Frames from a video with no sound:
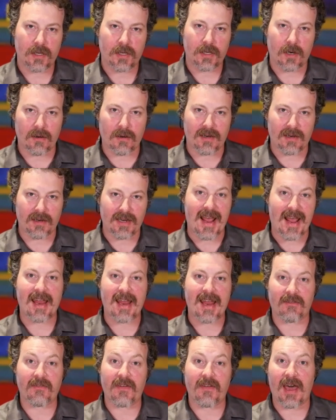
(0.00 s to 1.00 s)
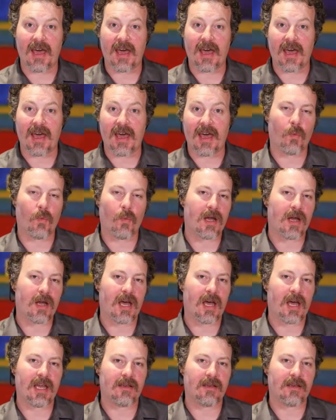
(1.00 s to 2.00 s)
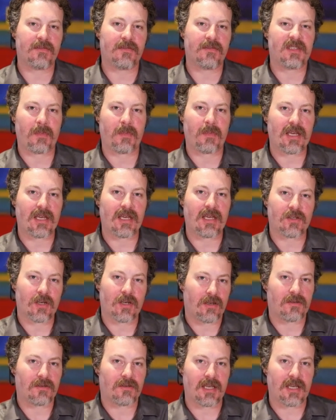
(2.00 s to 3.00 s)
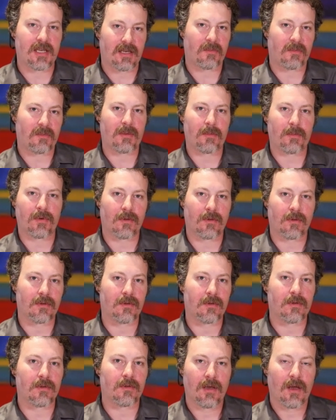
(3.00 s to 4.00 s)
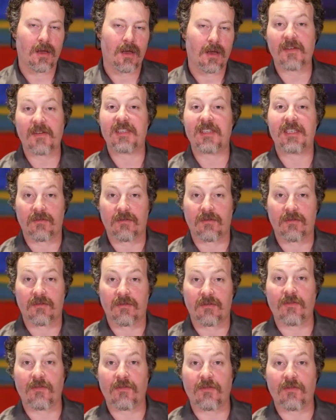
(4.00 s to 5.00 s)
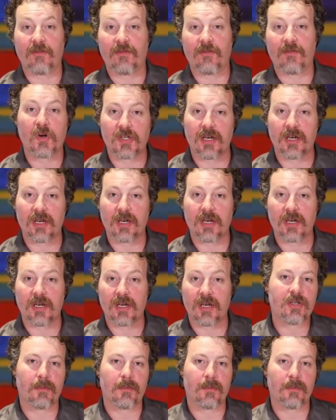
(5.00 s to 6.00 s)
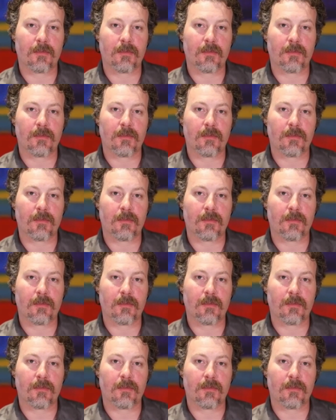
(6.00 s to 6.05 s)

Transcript: our net effect, and what kind of speeds are you seeing people? Obviously, it'll vary from person to